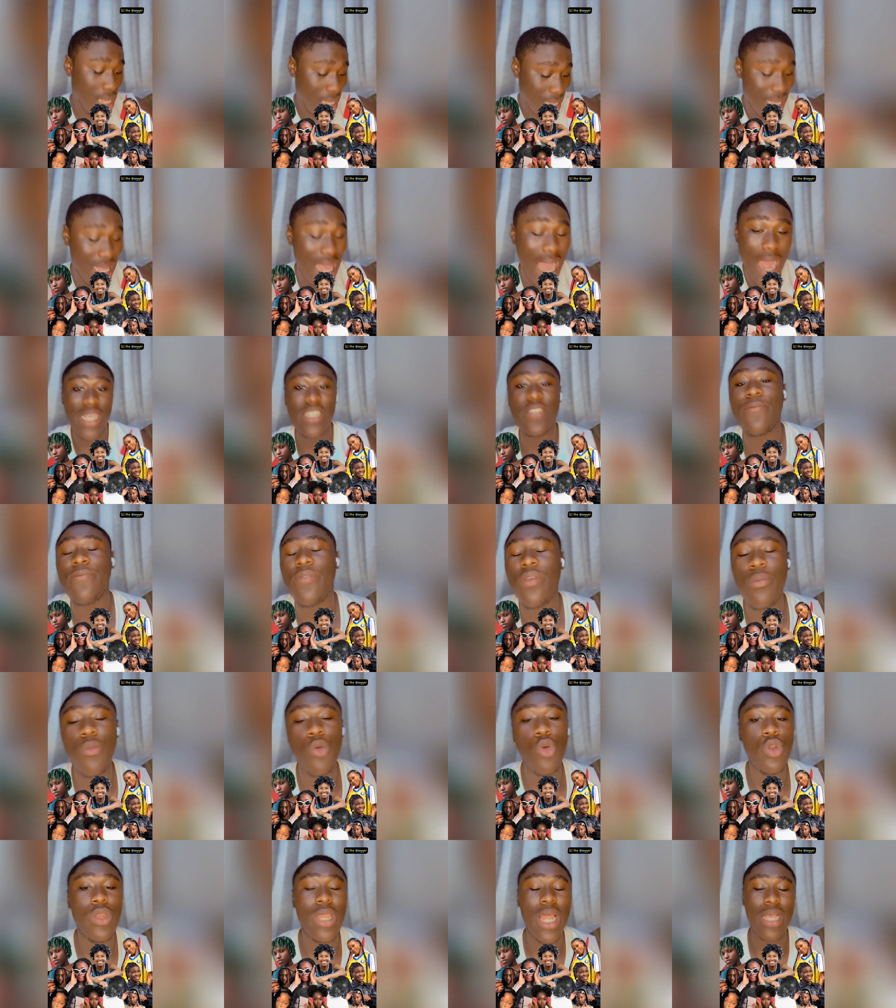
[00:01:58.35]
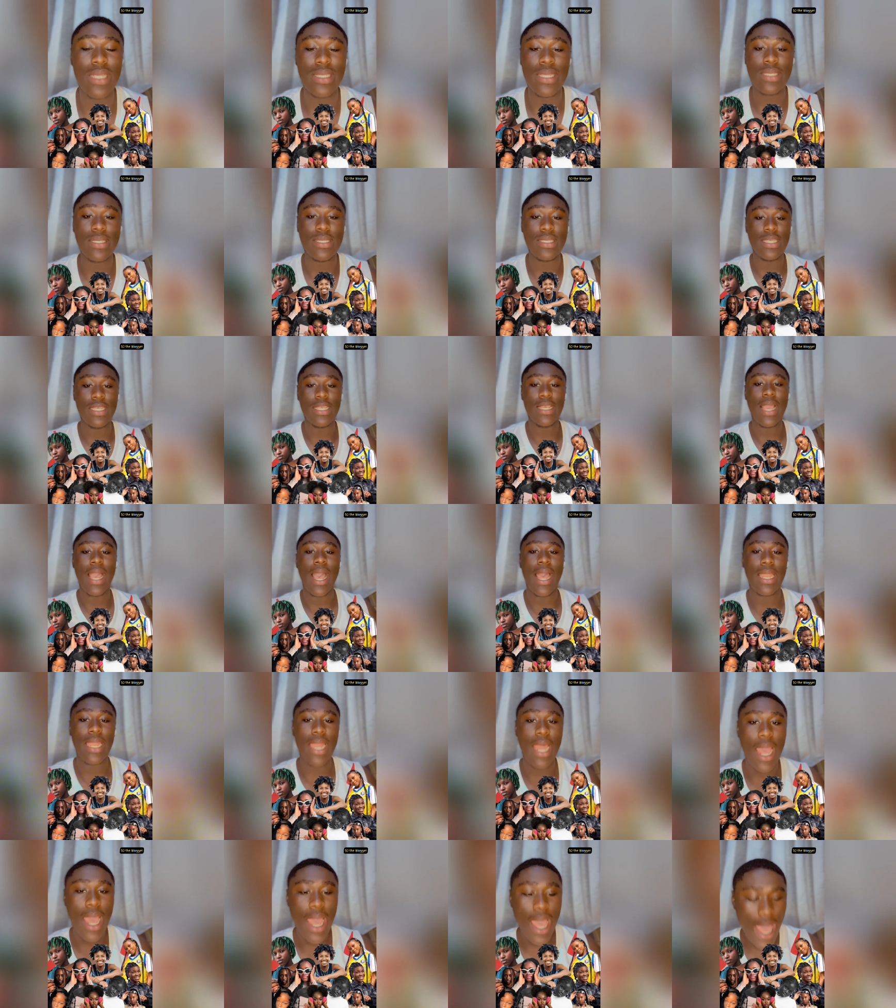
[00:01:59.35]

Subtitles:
guys, female dancers in Ghana,